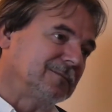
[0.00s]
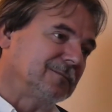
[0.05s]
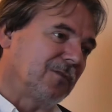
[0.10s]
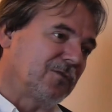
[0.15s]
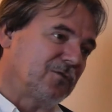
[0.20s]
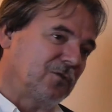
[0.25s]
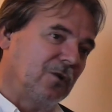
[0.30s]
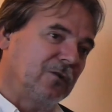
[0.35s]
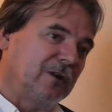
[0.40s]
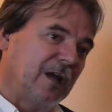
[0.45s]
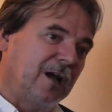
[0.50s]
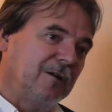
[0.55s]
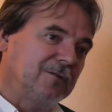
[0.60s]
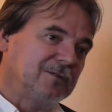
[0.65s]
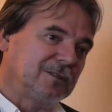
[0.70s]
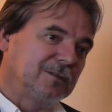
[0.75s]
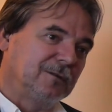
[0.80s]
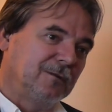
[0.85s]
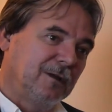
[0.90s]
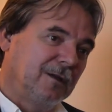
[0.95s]
thrown
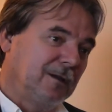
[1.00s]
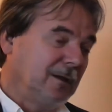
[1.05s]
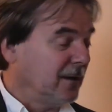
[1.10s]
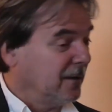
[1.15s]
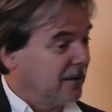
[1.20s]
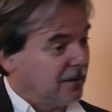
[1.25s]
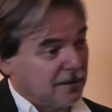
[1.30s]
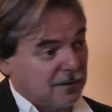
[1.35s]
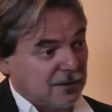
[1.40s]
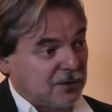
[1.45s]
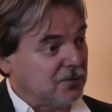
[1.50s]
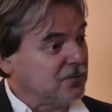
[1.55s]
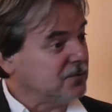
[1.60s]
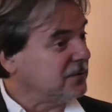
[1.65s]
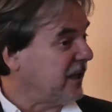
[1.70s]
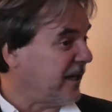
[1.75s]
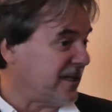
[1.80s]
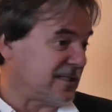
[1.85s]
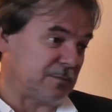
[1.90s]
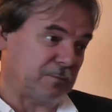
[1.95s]
out, new
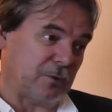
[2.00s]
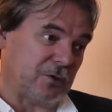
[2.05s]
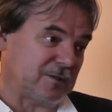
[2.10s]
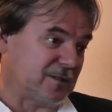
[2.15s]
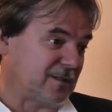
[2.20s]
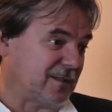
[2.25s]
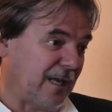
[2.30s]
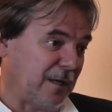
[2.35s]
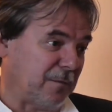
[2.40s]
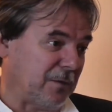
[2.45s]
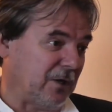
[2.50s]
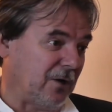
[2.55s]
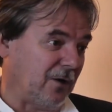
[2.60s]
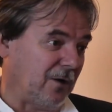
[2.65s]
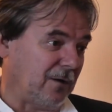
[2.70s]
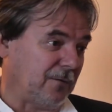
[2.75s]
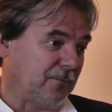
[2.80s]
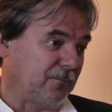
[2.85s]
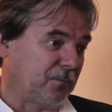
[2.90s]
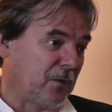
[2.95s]
despots came
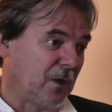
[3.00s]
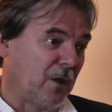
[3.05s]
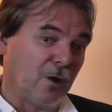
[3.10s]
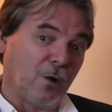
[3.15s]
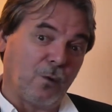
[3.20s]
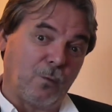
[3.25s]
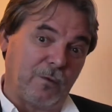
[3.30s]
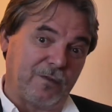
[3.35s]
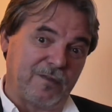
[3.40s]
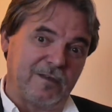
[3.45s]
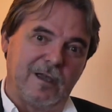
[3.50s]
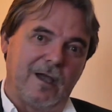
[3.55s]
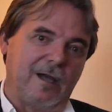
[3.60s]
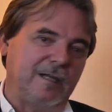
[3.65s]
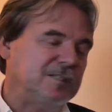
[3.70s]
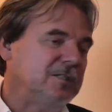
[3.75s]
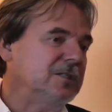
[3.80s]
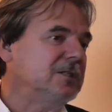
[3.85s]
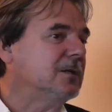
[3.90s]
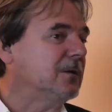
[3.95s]
along with the
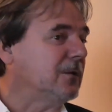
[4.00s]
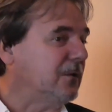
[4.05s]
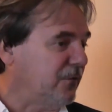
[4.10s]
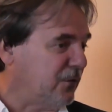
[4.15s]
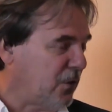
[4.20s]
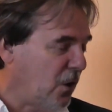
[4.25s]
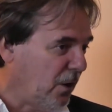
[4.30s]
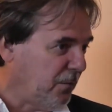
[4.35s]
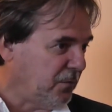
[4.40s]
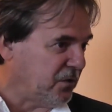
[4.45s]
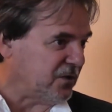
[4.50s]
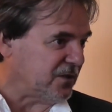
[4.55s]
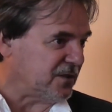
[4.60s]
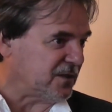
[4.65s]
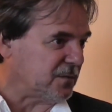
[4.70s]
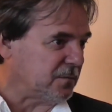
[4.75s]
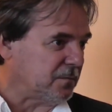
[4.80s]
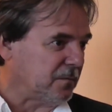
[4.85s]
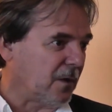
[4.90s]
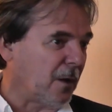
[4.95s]
ideal of
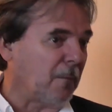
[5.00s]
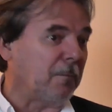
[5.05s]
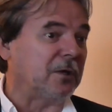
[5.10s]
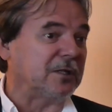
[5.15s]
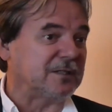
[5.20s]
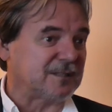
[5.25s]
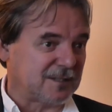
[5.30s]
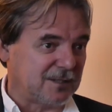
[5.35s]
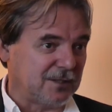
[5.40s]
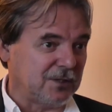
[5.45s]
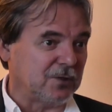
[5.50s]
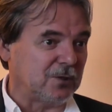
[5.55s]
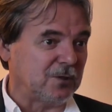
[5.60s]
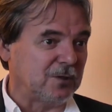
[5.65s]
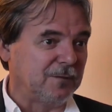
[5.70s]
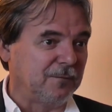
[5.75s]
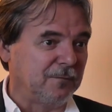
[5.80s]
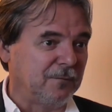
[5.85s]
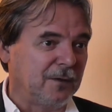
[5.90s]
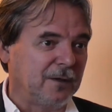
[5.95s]
communism, but
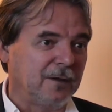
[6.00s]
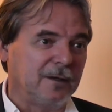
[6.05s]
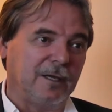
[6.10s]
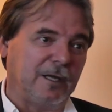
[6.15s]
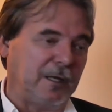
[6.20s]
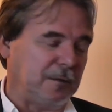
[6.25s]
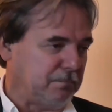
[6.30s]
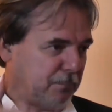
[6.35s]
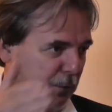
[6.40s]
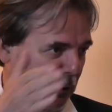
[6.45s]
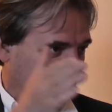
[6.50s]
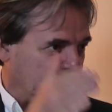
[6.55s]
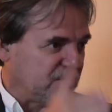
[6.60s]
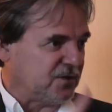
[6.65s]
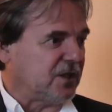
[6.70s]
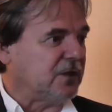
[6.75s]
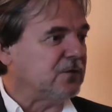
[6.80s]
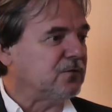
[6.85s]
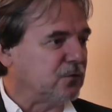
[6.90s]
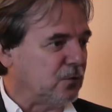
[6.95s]
still
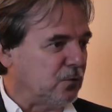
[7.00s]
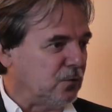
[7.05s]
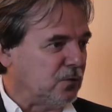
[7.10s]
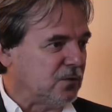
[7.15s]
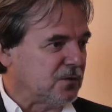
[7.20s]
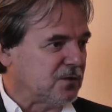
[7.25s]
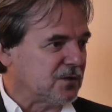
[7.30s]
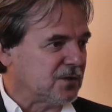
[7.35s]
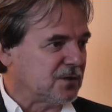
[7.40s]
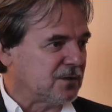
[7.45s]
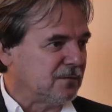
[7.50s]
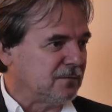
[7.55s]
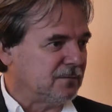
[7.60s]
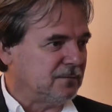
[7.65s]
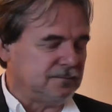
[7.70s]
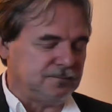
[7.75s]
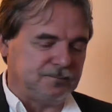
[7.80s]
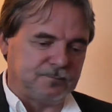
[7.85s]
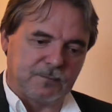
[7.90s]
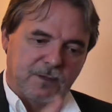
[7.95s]
imposing rules,
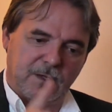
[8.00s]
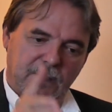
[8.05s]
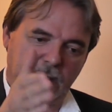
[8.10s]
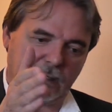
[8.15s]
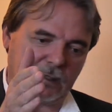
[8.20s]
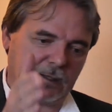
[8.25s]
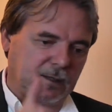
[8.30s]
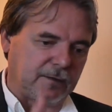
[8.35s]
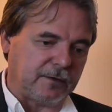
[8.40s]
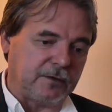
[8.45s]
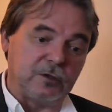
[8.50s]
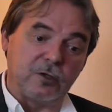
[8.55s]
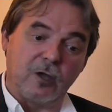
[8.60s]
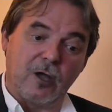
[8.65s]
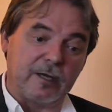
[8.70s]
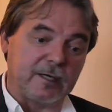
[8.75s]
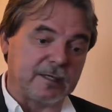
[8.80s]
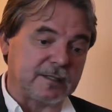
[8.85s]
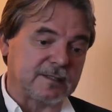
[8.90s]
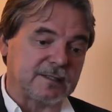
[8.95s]

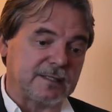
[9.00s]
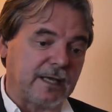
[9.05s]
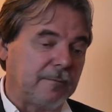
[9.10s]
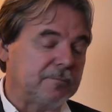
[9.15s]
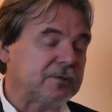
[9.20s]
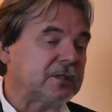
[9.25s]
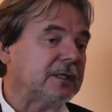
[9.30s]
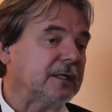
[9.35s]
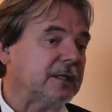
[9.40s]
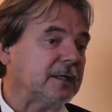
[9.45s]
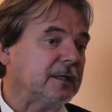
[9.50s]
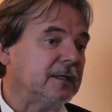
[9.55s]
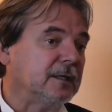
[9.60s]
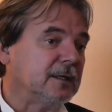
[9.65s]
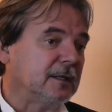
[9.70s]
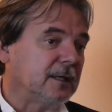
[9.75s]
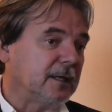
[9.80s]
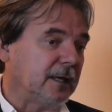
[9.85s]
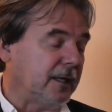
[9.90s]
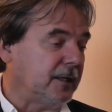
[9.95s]
not accepting
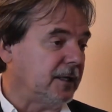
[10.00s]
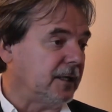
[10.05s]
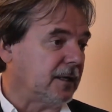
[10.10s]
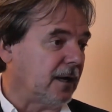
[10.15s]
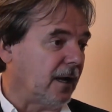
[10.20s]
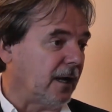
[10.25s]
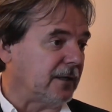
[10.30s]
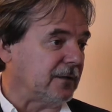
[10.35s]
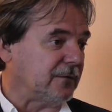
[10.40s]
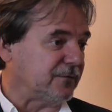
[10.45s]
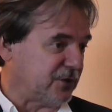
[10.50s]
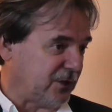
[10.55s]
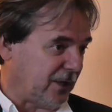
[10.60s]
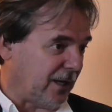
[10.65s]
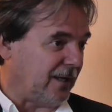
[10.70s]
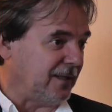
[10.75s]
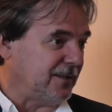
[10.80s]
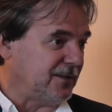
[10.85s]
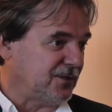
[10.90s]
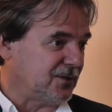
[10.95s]
any kind of
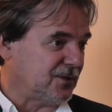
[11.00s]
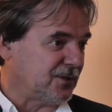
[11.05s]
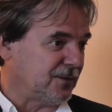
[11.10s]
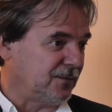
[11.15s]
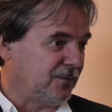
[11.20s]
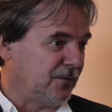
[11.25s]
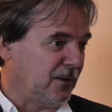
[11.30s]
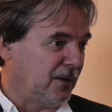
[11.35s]
challenge,